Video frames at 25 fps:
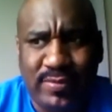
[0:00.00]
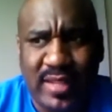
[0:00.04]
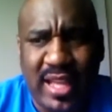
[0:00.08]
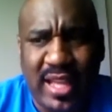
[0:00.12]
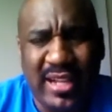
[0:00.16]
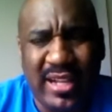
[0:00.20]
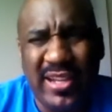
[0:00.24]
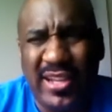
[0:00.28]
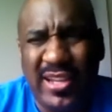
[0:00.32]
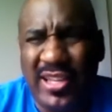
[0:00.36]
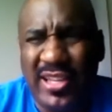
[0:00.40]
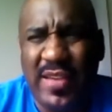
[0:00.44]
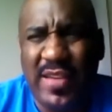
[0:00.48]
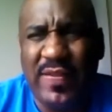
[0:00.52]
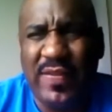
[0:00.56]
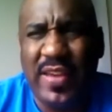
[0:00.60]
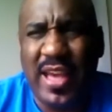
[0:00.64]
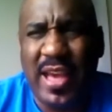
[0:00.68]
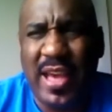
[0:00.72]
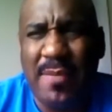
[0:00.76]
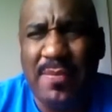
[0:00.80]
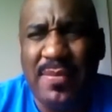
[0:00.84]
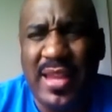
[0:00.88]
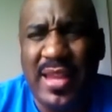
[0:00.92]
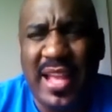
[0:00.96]
I could give you
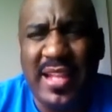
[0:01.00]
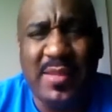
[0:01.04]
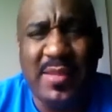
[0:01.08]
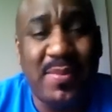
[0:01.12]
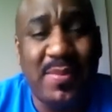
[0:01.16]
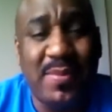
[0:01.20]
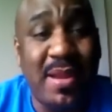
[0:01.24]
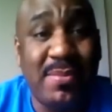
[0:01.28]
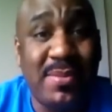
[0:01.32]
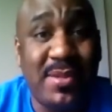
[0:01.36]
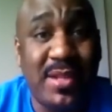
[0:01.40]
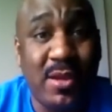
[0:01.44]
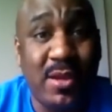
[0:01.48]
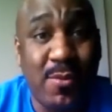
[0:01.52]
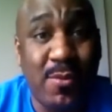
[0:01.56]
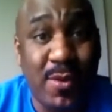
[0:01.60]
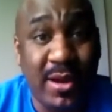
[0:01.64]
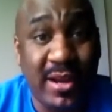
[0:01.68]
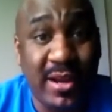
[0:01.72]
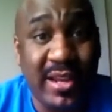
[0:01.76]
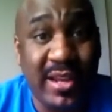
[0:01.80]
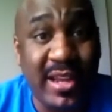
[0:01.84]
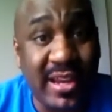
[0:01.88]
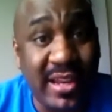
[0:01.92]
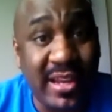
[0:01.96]
updates, but I'm still
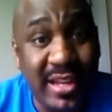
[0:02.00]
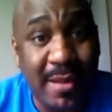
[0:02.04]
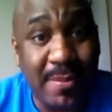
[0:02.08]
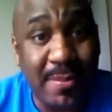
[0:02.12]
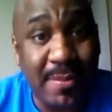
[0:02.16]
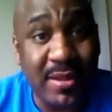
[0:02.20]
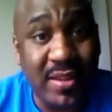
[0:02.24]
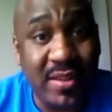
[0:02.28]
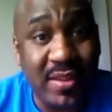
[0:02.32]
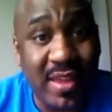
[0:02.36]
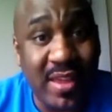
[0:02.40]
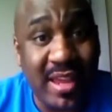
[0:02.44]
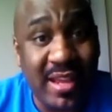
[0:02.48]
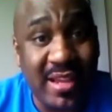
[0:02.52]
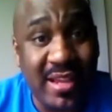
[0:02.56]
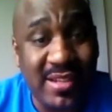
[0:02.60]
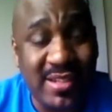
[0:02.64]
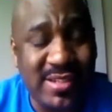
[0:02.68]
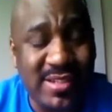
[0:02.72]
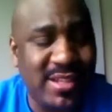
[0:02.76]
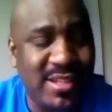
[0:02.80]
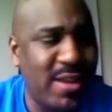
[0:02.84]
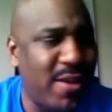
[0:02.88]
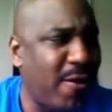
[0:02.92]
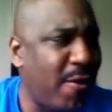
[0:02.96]
working on a couple of
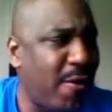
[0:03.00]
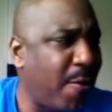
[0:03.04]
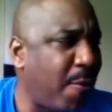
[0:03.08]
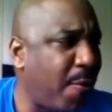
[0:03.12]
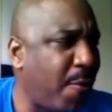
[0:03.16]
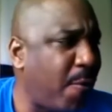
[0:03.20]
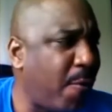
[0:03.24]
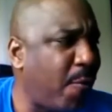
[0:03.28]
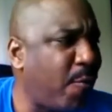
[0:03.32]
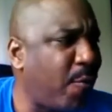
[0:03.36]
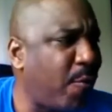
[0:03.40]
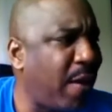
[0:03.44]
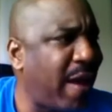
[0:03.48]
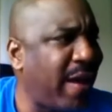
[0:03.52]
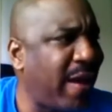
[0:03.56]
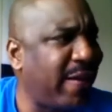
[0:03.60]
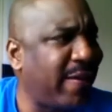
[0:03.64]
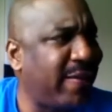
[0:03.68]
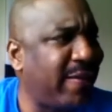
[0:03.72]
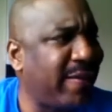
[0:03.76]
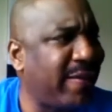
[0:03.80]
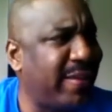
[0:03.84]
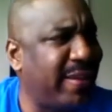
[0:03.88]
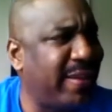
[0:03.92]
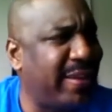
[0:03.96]
things. So, I
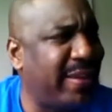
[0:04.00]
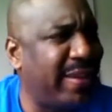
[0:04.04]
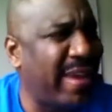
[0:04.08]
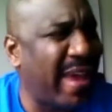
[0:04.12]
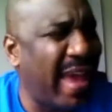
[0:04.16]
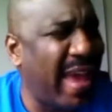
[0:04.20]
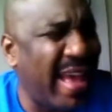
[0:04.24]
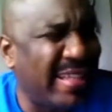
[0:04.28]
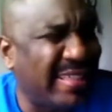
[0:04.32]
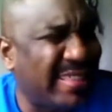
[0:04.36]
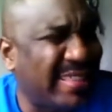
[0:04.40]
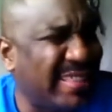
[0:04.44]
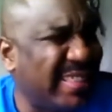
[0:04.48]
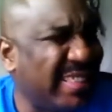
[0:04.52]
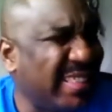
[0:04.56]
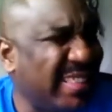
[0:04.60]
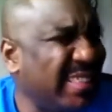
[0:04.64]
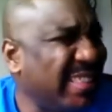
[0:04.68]
guess